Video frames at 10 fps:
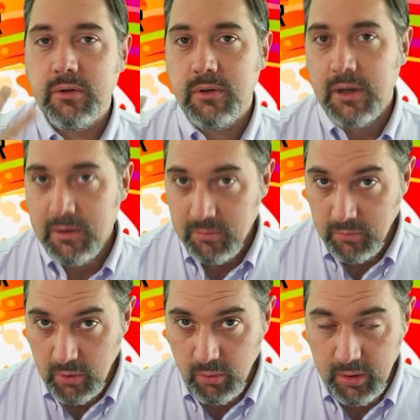and
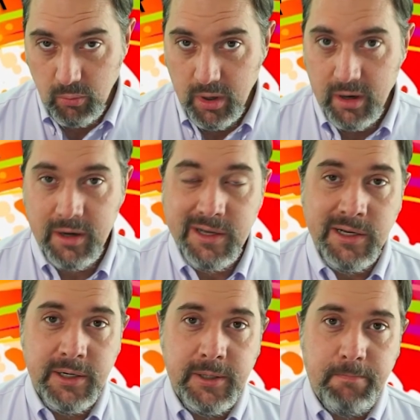knowing where,
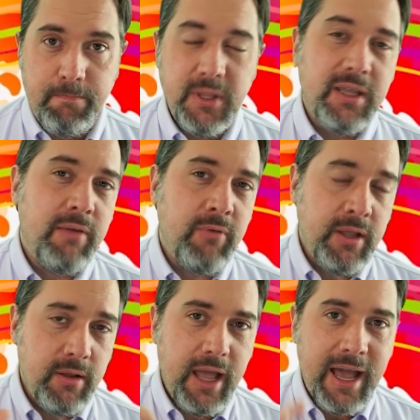giving
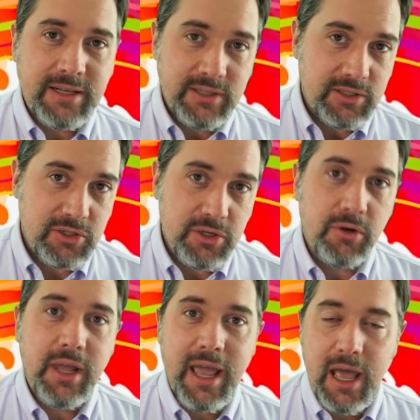access to your
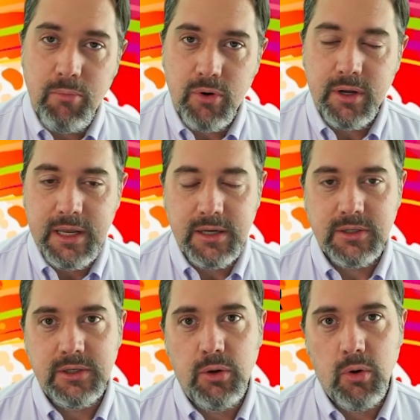camera
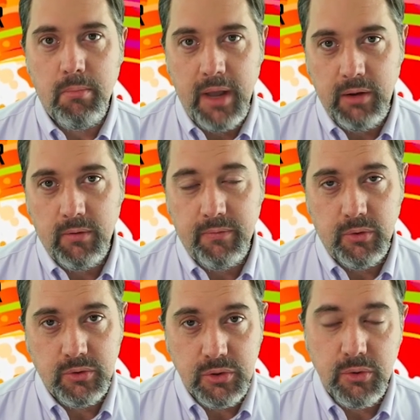and your
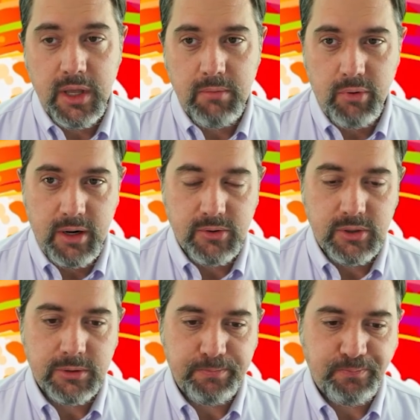microphone to that
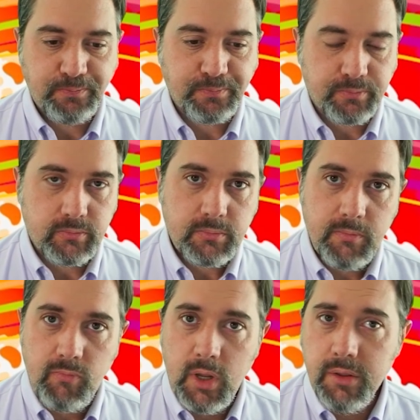browser.
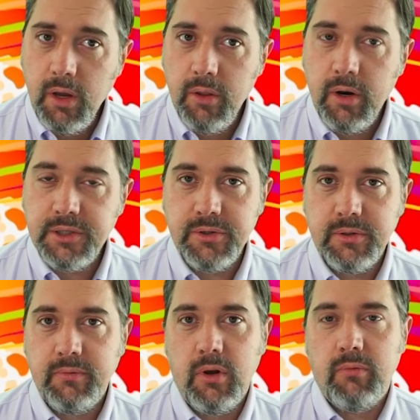The other issues
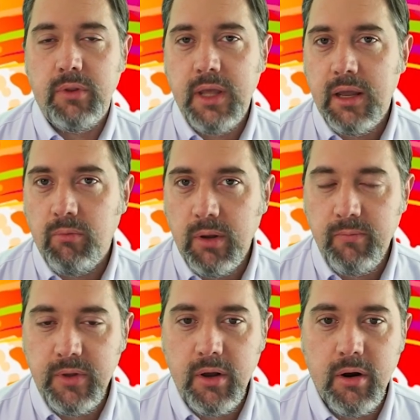involved with that,
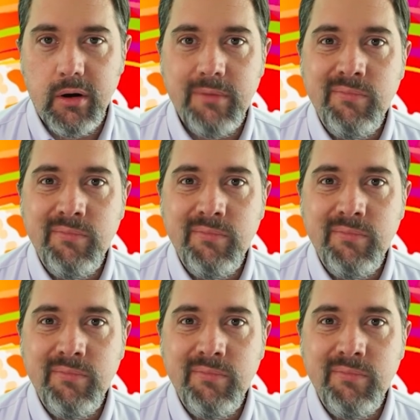WebVR